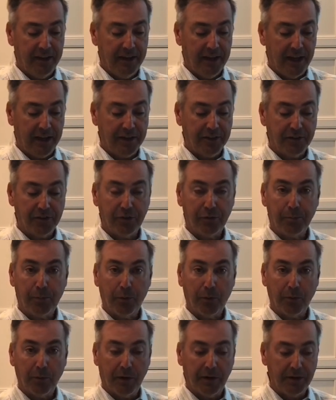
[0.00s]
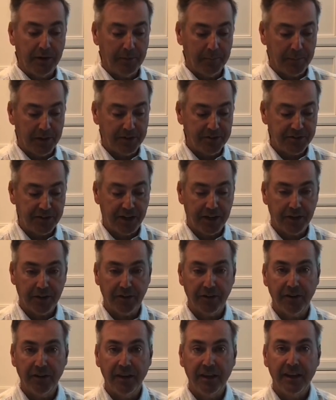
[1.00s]
I could just pour it right in my
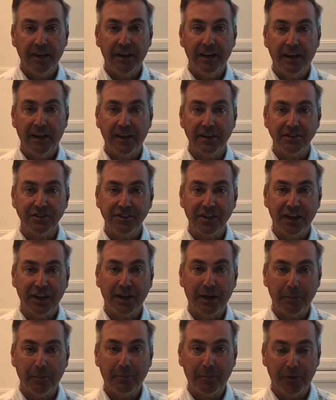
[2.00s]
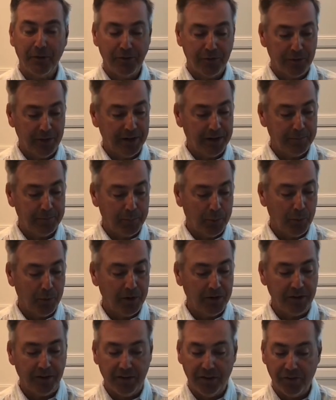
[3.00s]
shaker, shake up the drink, pour
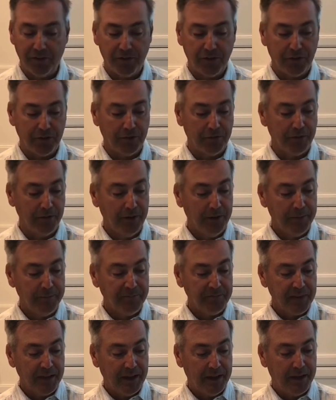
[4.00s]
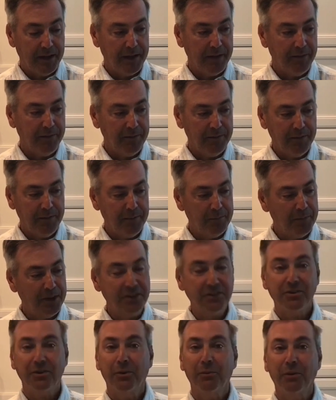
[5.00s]
it, and serve. Make
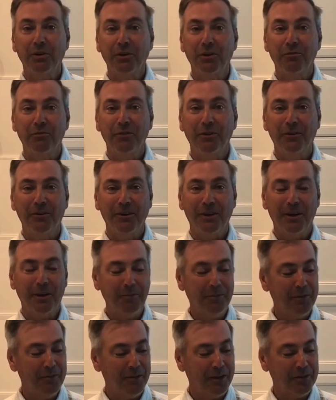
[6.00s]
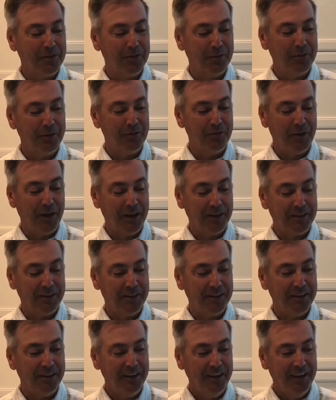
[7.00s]
sure when you're filling up the vessel with
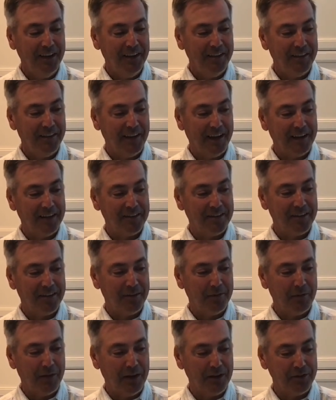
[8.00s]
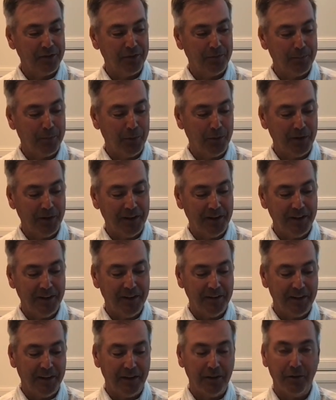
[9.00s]
vodka that as you're pouring it
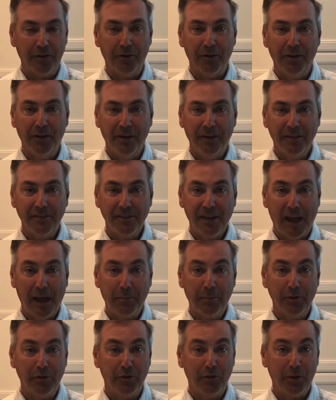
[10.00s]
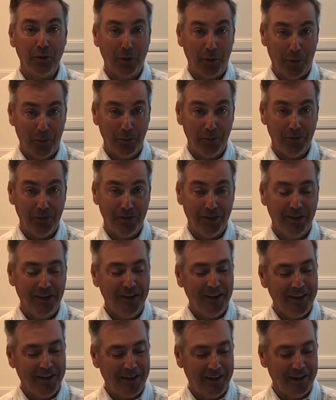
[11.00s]
in, that your tap is closed.
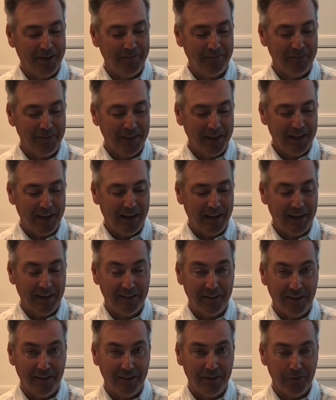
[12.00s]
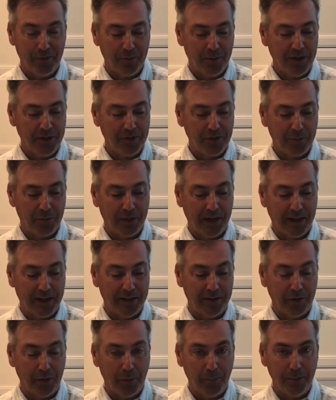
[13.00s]
I had done this once where I had
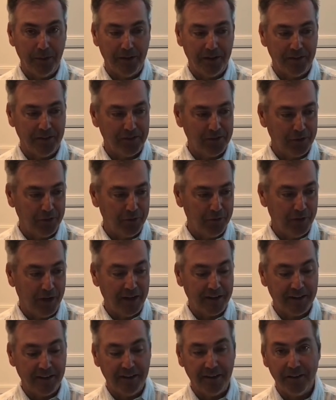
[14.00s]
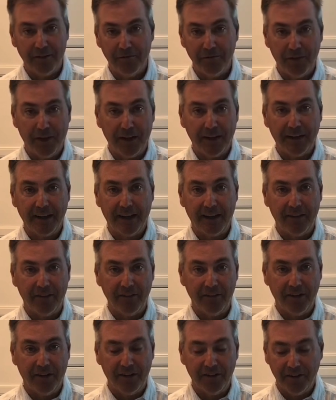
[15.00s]
it open, and so vodka in, vodka
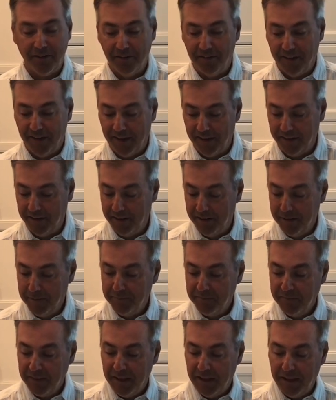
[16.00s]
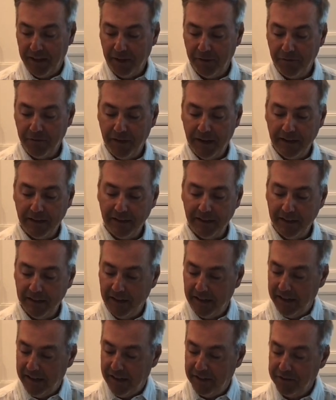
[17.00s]
out, not a good thing. And then
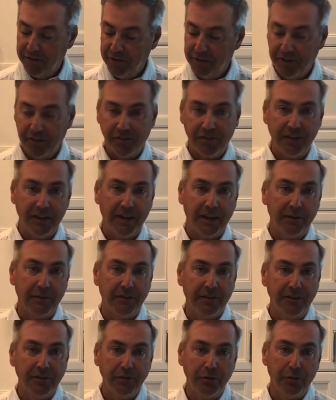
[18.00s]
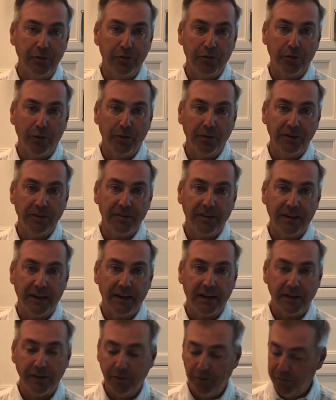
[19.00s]
finally, as you can see, I didn't use Stoli
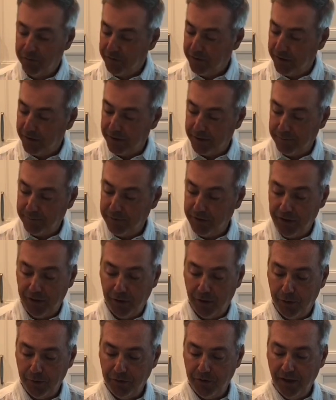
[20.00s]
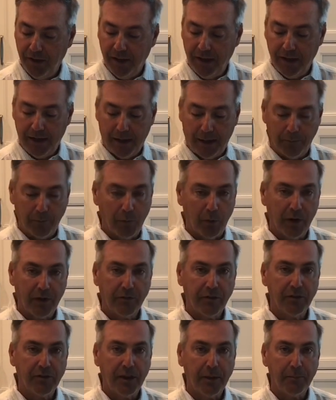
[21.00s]
today, I used Tito's.
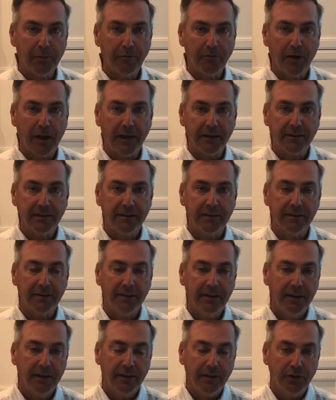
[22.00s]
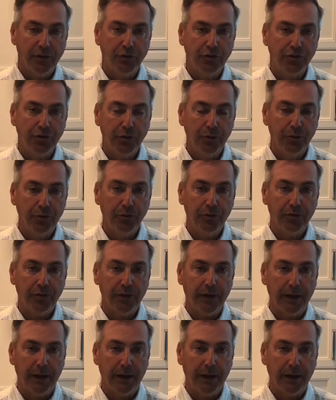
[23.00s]
Whatever type of vodka you choose,